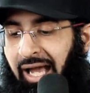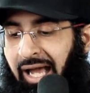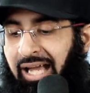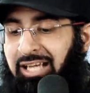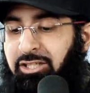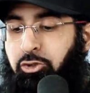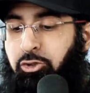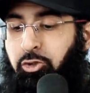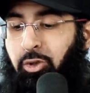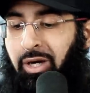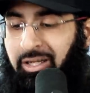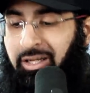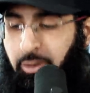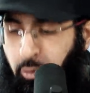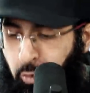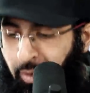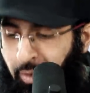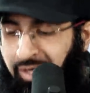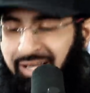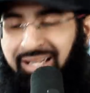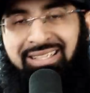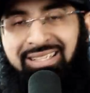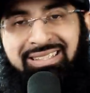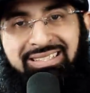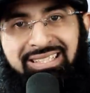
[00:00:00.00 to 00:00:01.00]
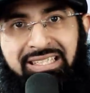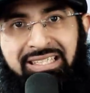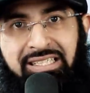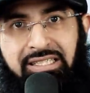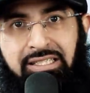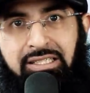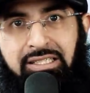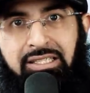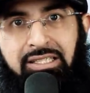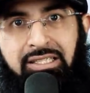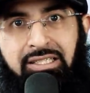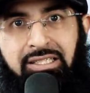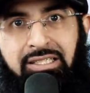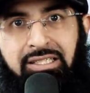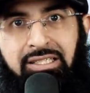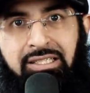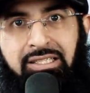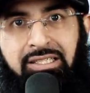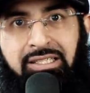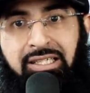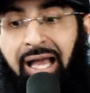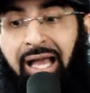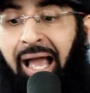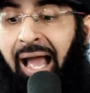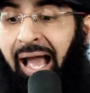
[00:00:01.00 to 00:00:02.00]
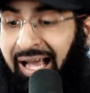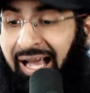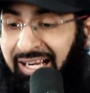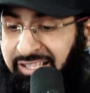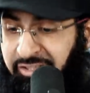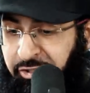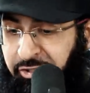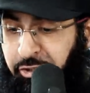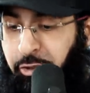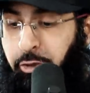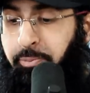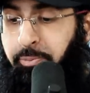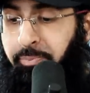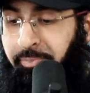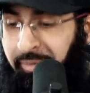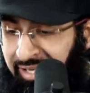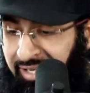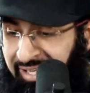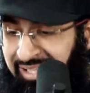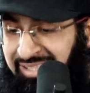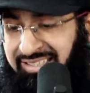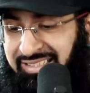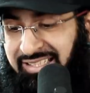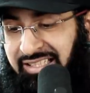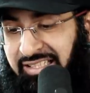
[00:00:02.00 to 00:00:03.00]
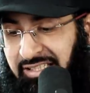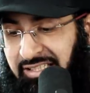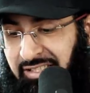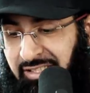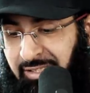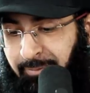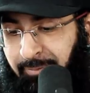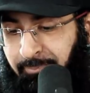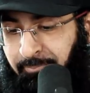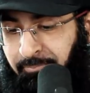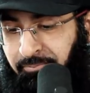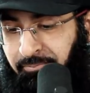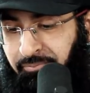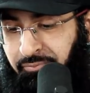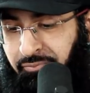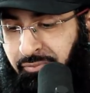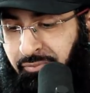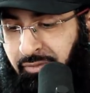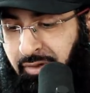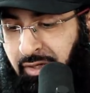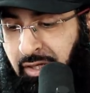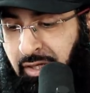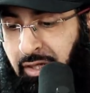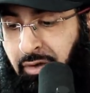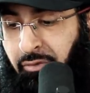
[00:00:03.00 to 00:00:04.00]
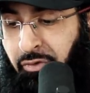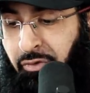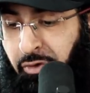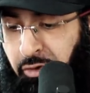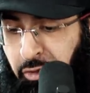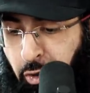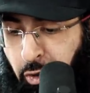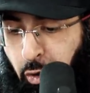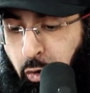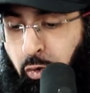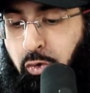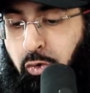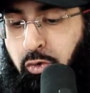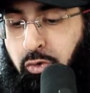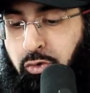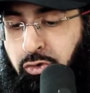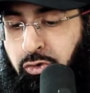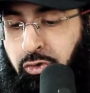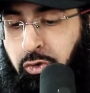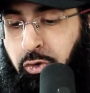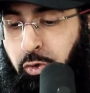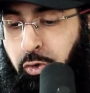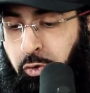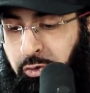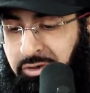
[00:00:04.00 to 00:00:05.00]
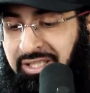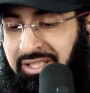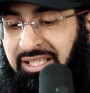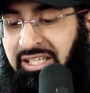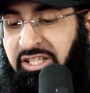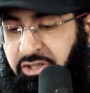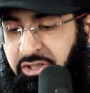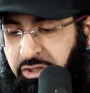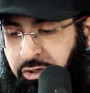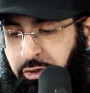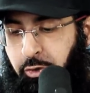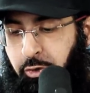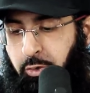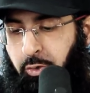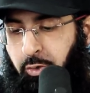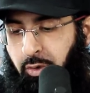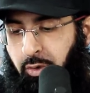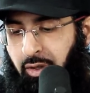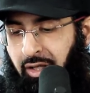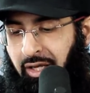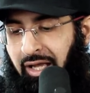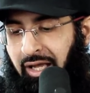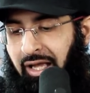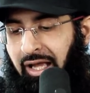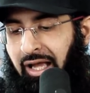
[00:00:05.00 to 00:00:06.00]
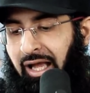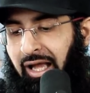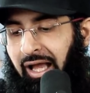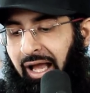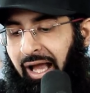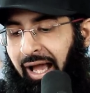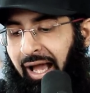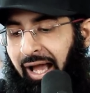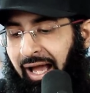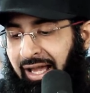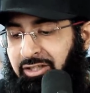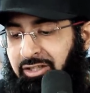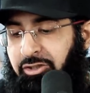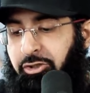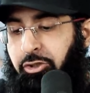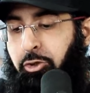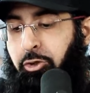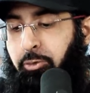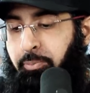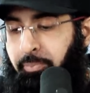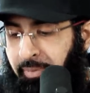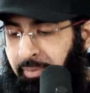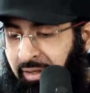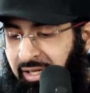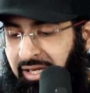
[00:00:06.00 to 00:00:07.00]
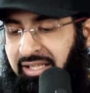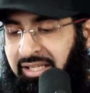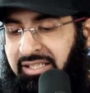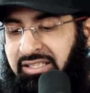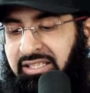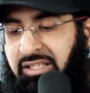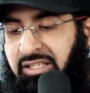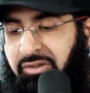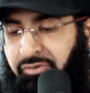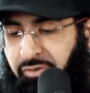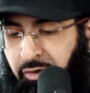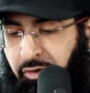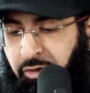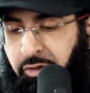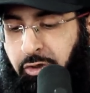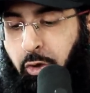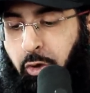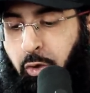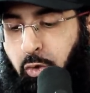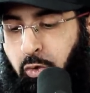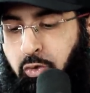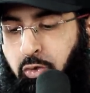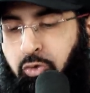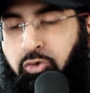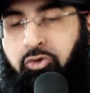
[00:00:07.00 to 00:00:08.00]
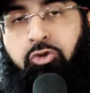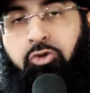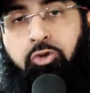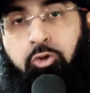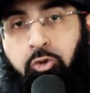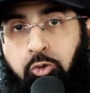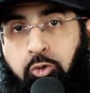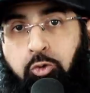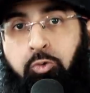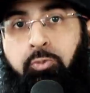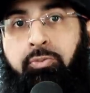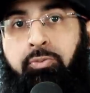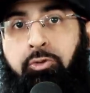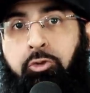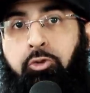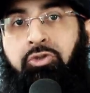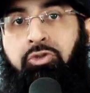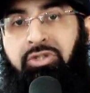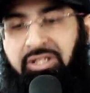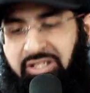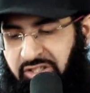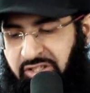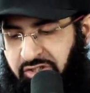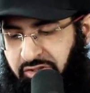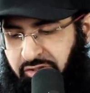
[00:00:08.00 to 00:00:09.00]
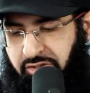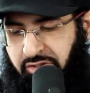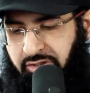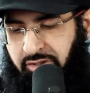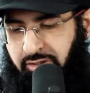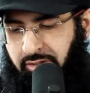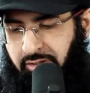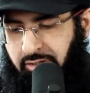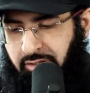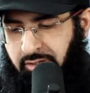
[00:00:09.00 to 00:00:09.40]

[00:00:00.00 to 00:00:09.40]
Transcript: and tranquility and humility for those who teach you and humility for those whom you teach.